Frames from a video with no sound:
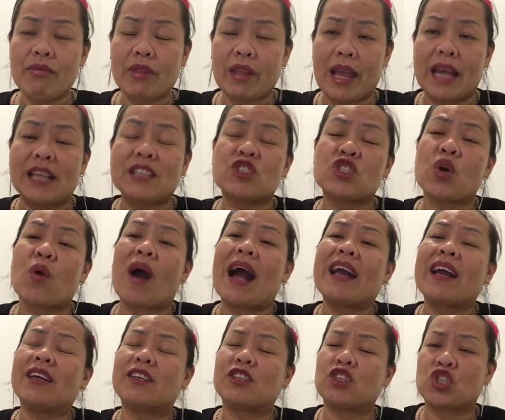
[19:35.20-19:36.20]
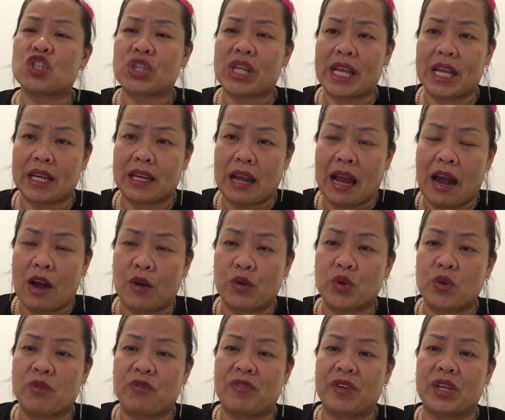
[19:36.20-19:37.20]
And so I understand how
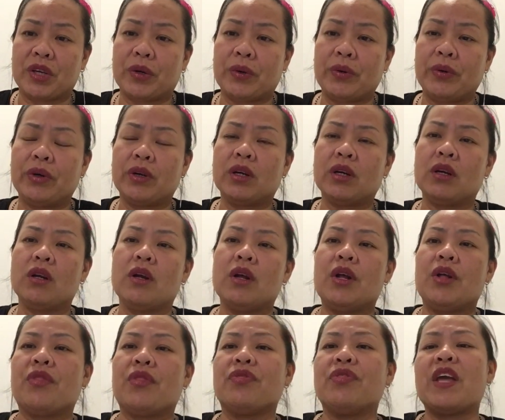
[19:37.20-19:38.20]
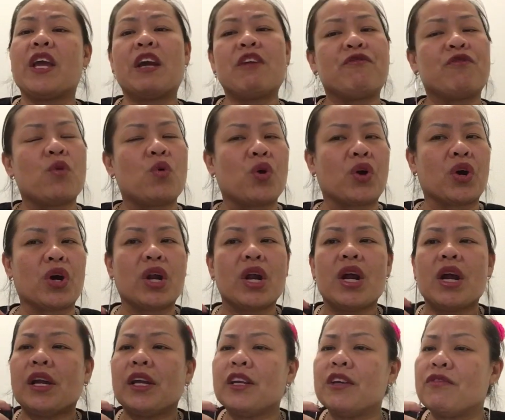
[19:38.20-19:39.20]
you feel. Therefore,
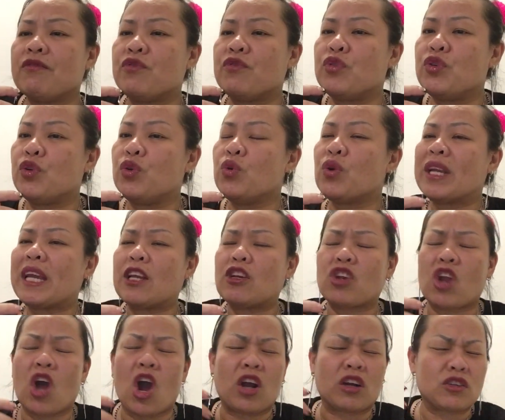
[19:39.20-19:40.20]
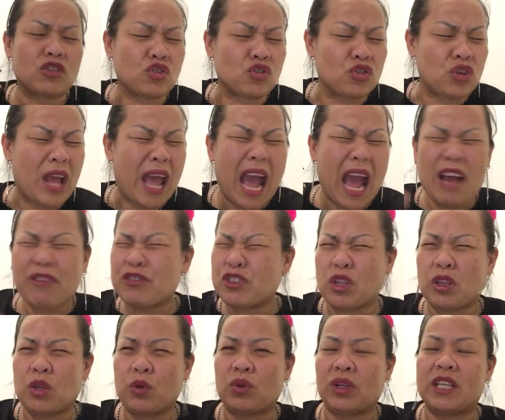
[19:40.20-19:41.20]
if you
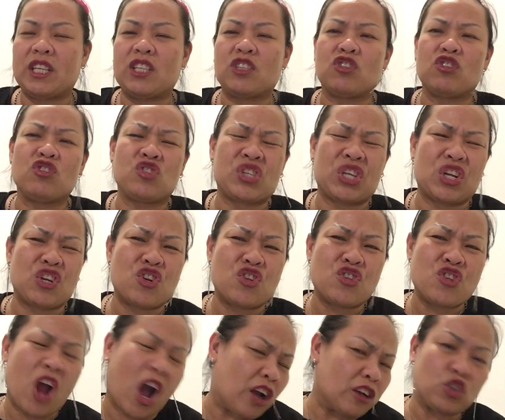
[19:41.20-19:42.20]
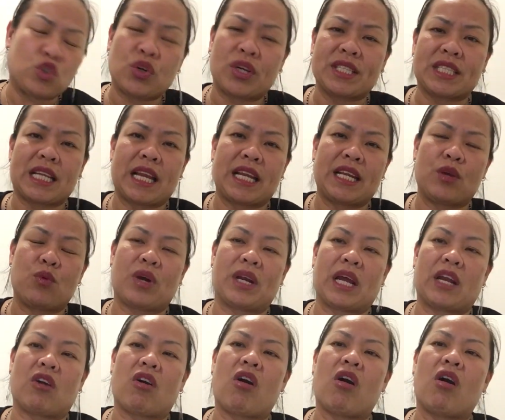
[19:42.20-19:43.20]
absolutely cannot trust anyone
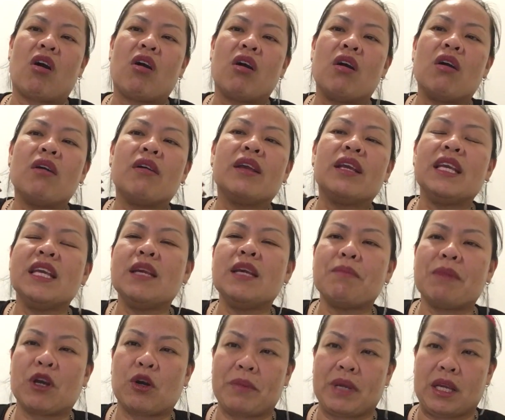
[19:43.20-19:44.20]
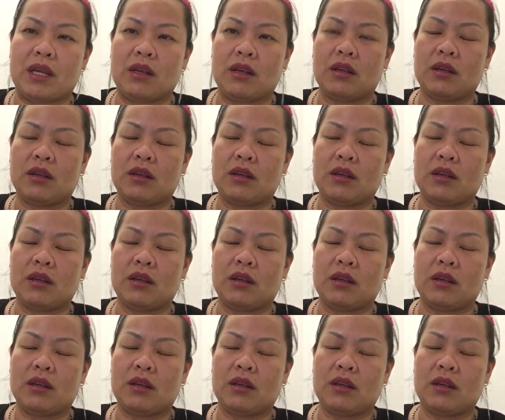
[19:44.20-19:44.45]
at all, email me.